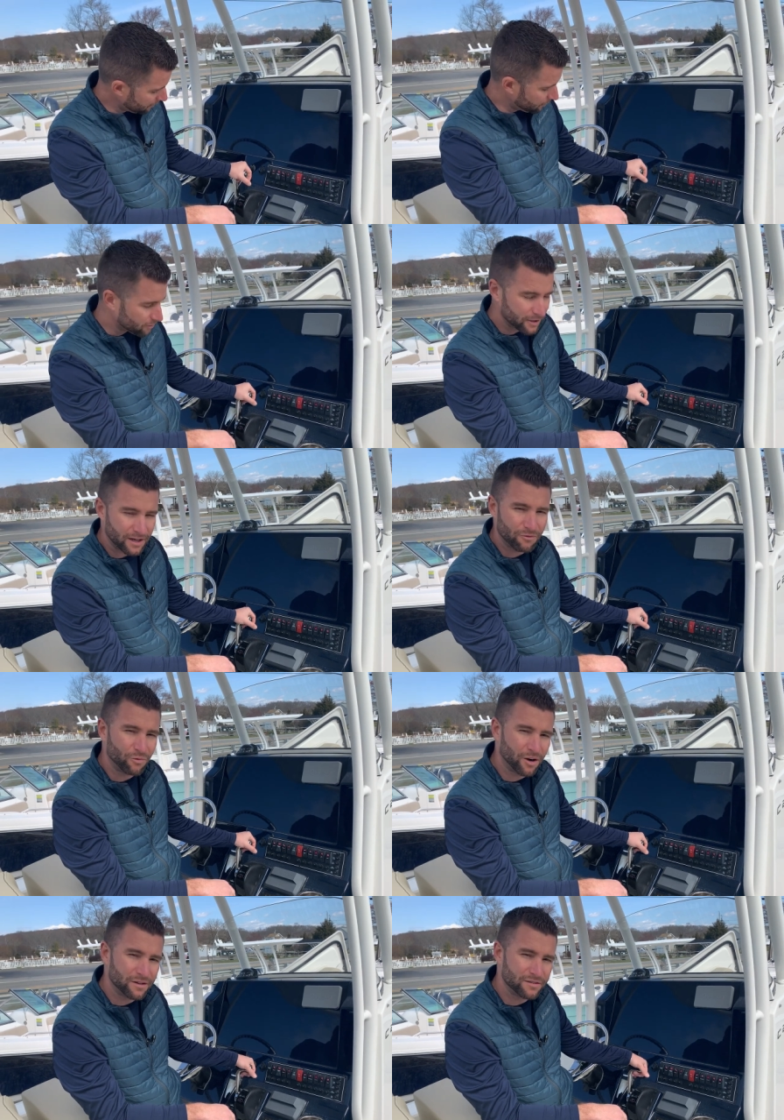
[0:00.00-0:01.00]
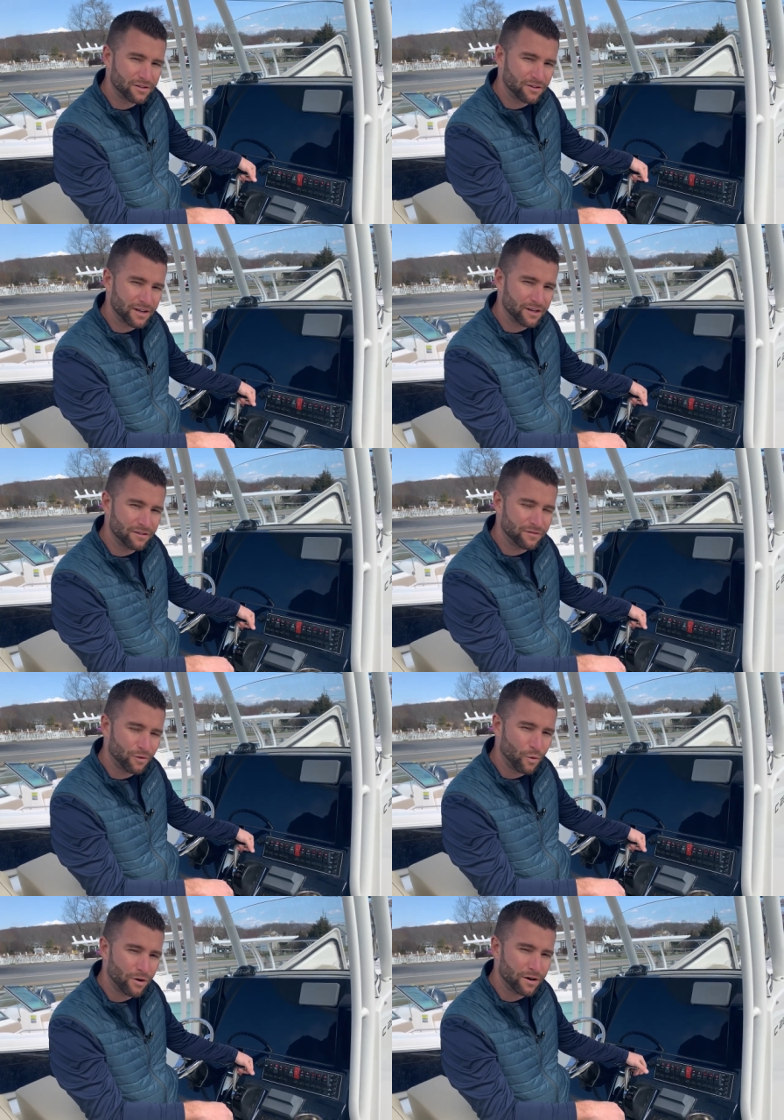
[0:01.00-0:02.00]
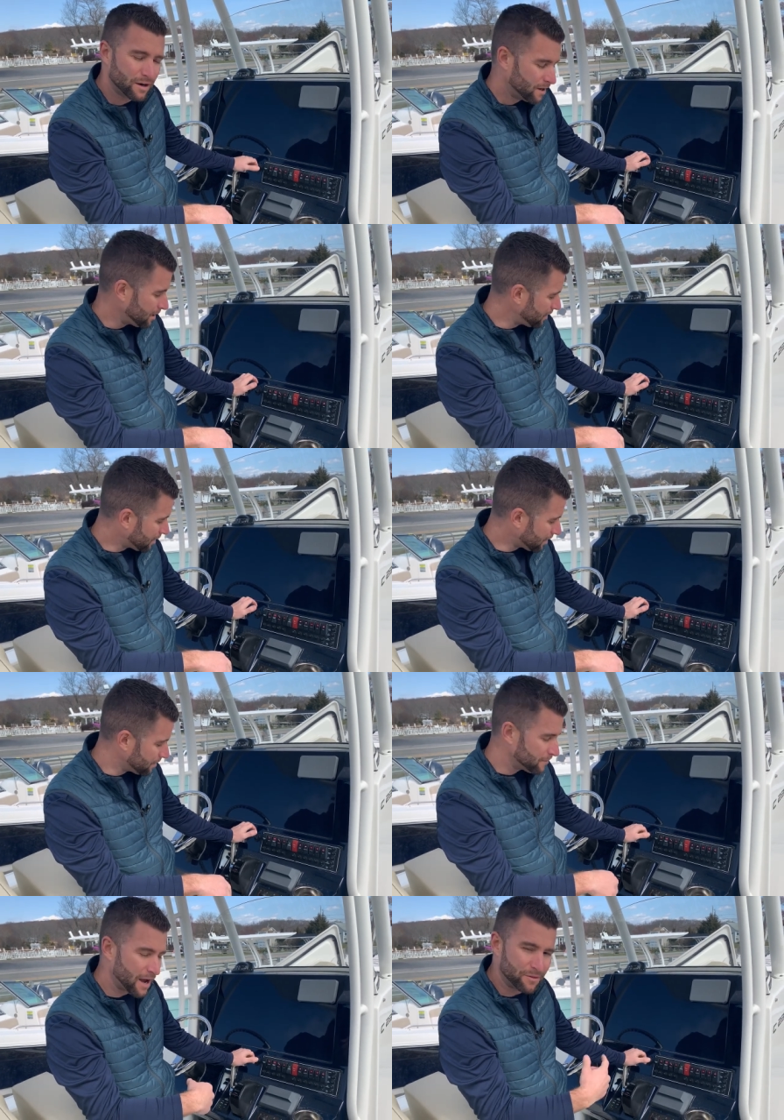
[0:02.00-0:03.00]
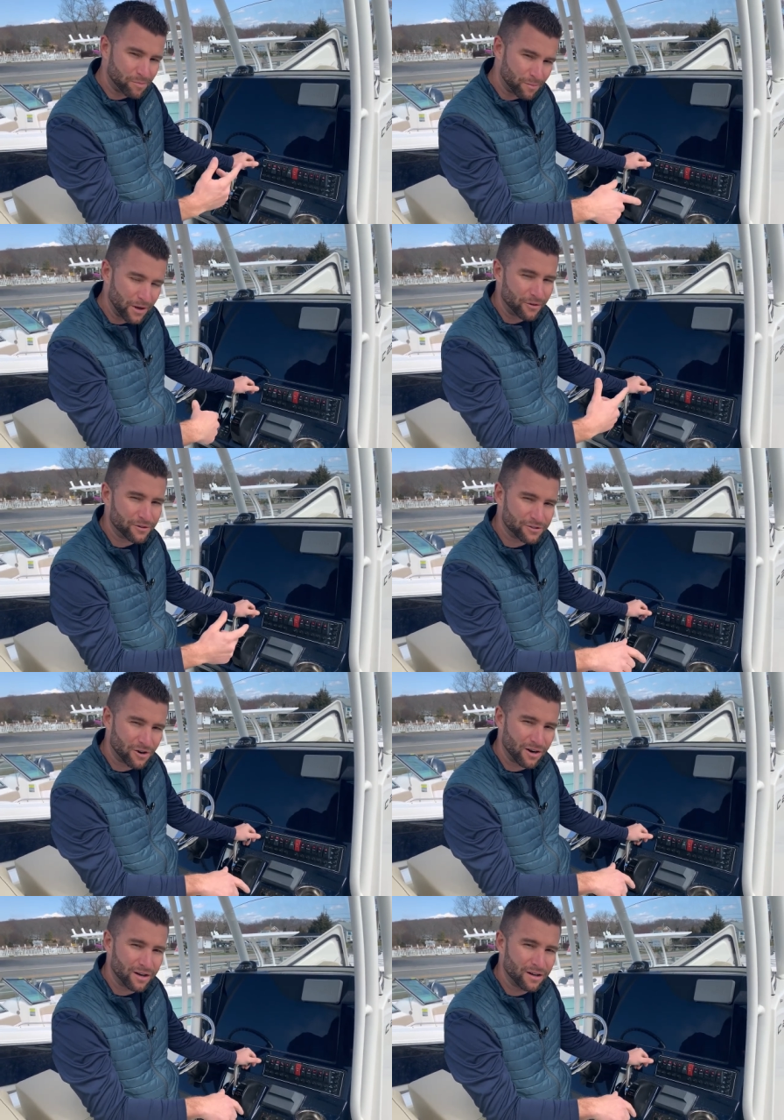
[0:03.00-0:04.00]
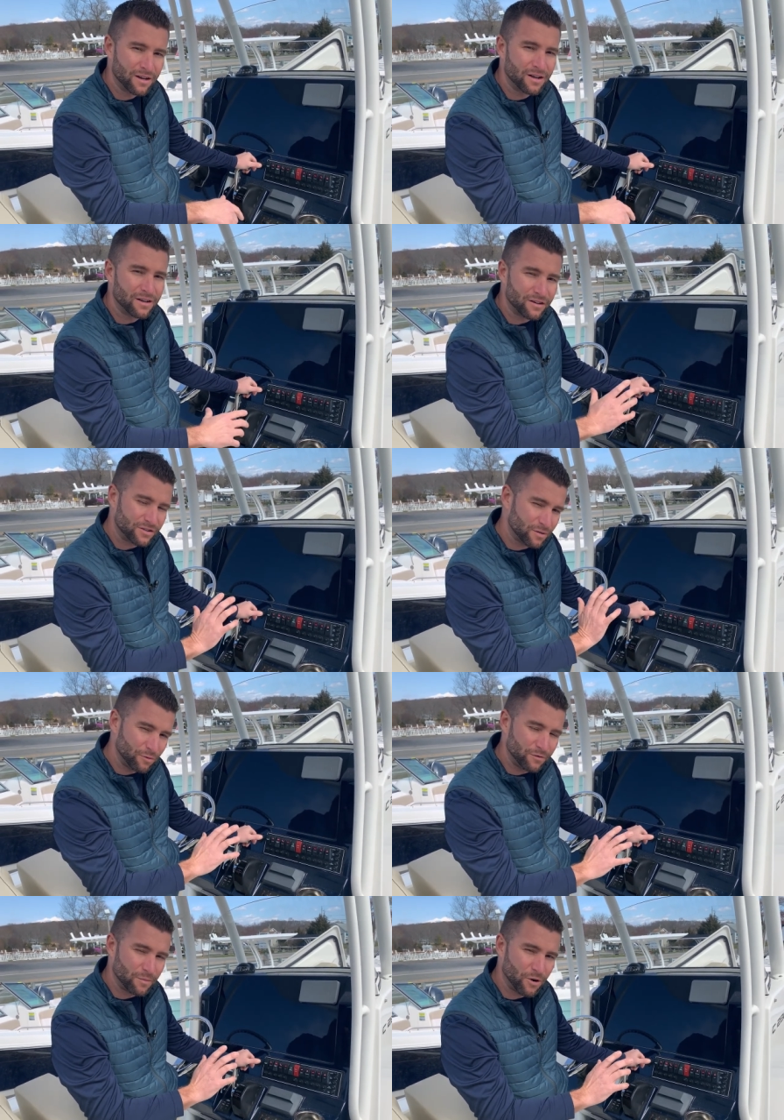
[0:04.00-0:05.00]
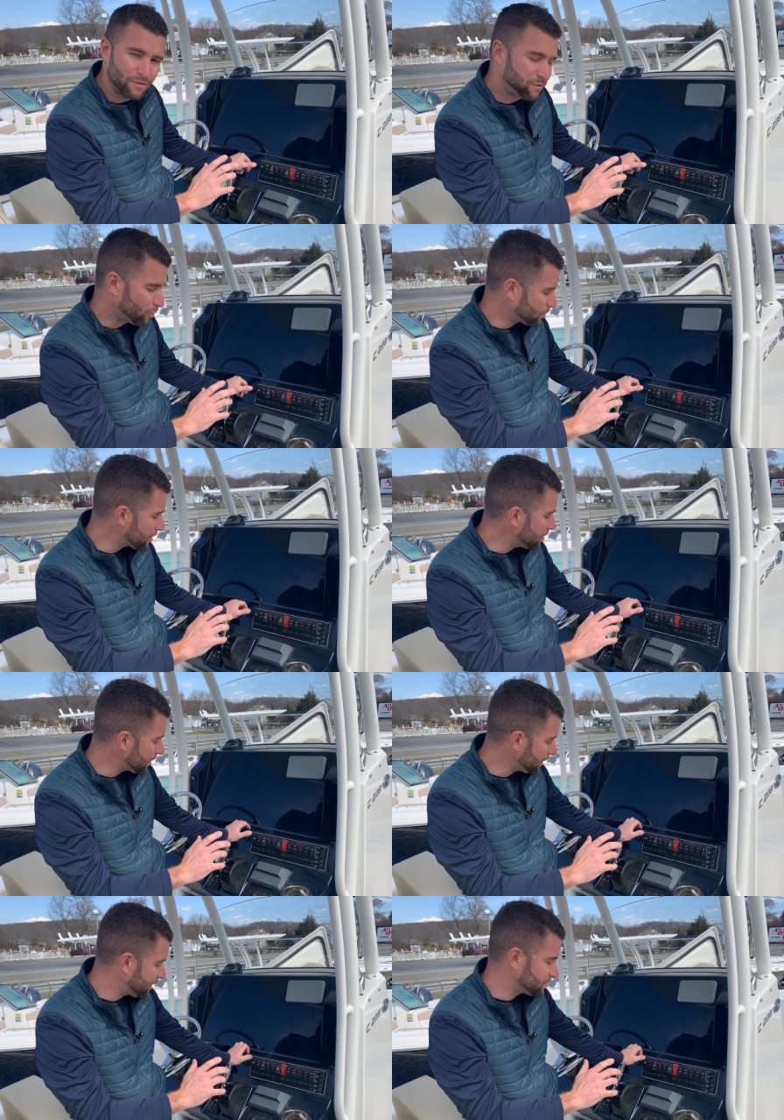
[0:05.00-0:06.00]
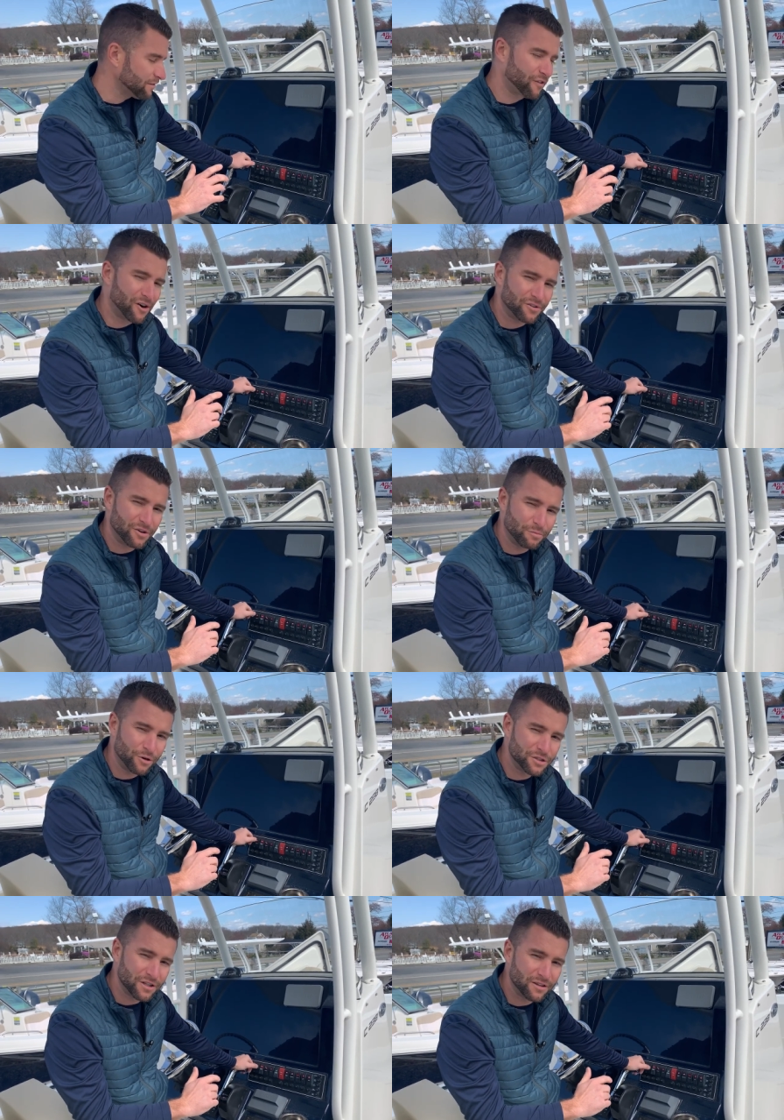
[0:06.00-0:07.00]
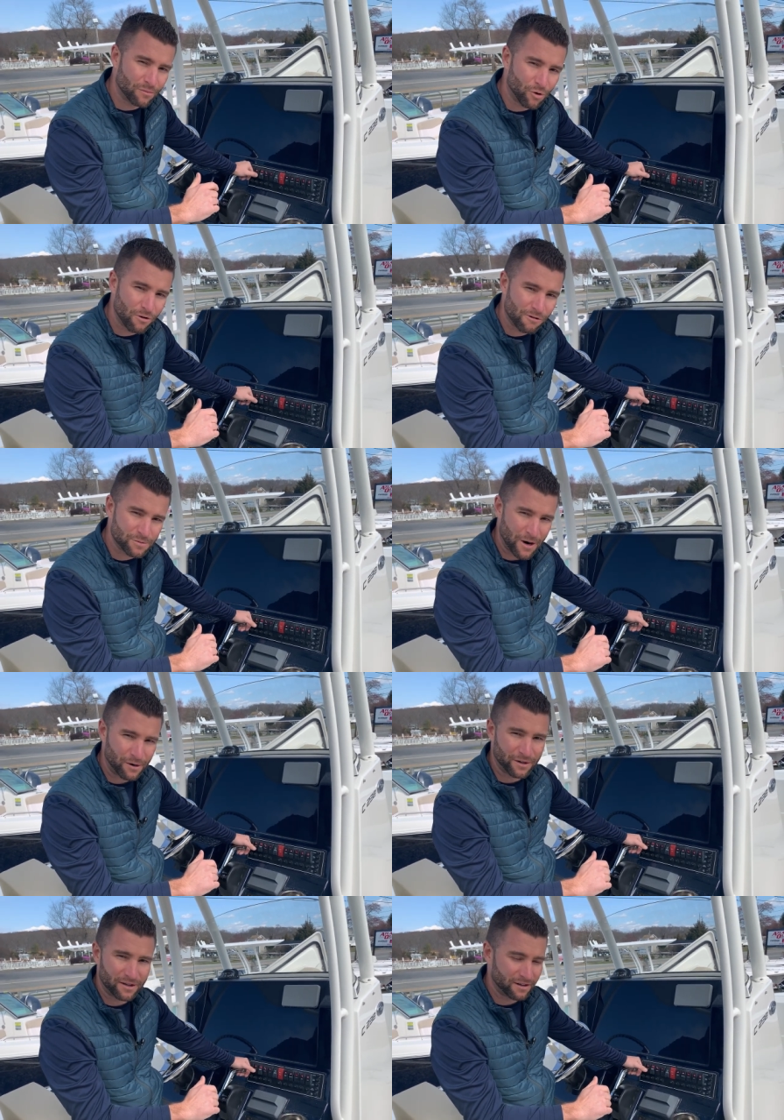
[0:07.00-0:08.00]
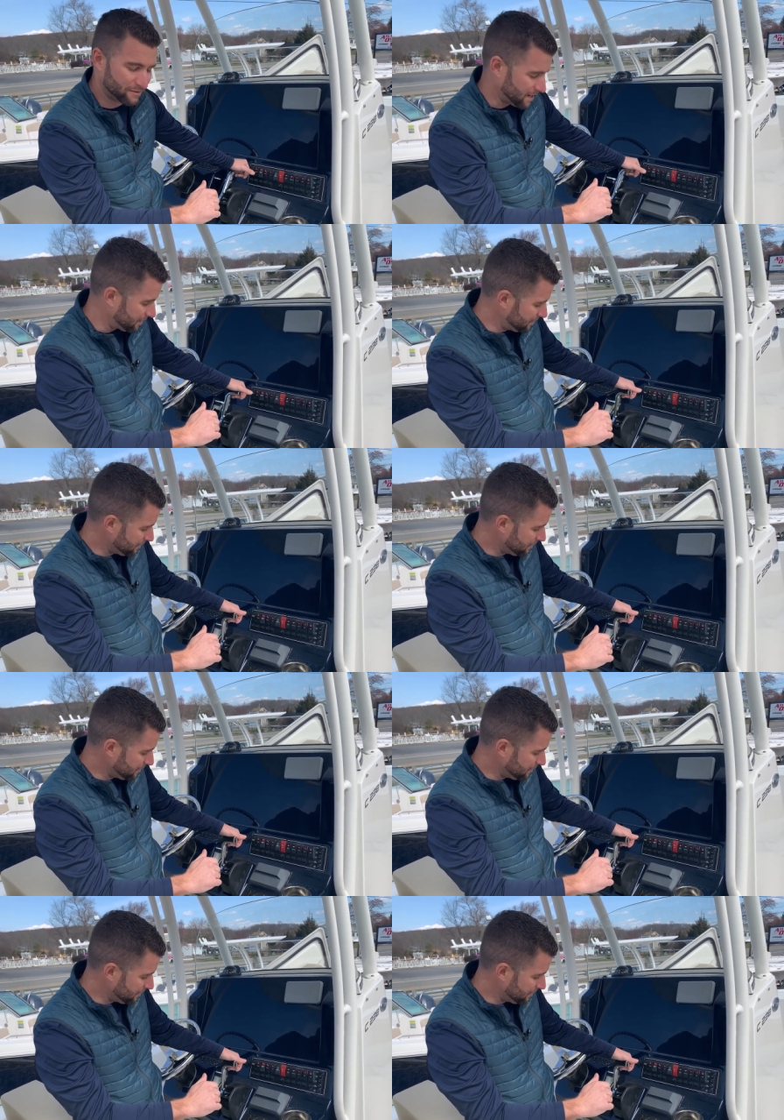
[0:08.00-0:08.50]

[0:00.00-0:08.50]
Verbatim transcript: You click it one click into forward. Um, now the propeller is turning to move the boat forward. As the farther you push it, the more horsepower you're going to give that.